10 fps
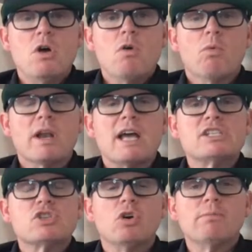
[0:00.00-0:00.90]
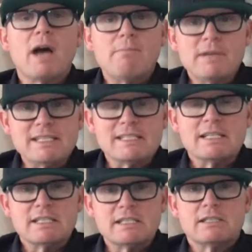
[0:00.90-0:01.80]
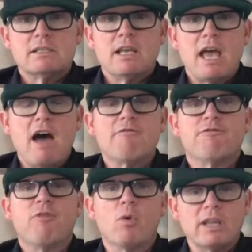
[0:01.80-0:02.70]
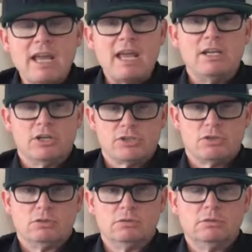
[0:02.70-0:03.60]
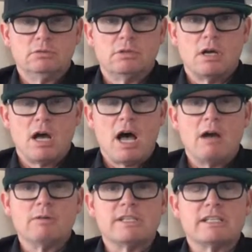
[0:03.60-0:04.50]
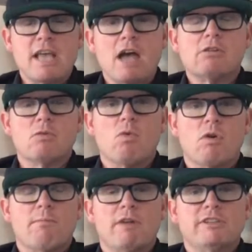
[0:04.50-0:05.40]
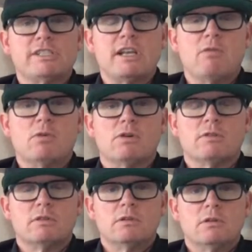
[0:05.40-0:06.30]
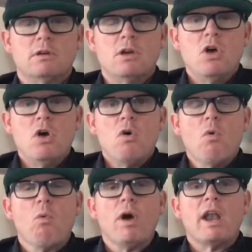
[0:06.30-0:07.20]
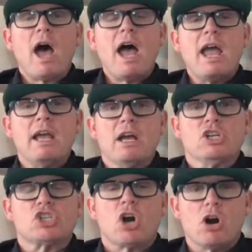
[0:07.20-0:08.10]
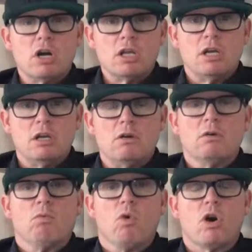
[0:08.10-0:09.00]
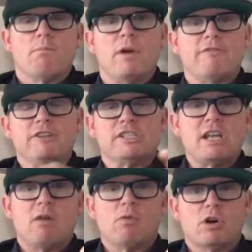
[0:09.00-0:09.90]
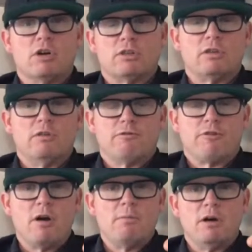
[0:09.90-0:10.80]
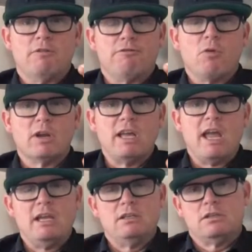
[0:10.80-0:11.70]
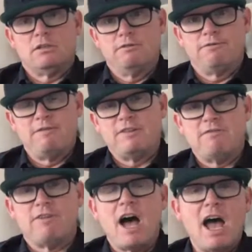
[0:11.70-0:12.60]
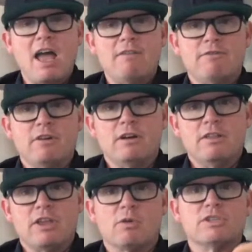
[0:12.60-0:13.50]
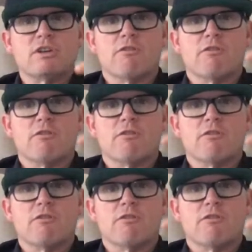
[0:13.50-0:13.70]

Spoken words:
When I sold my business at 48 years old, I was exactly Warren Buffett's net worth. When I charted Warren Buffett's net worth from 48 to 55, there was a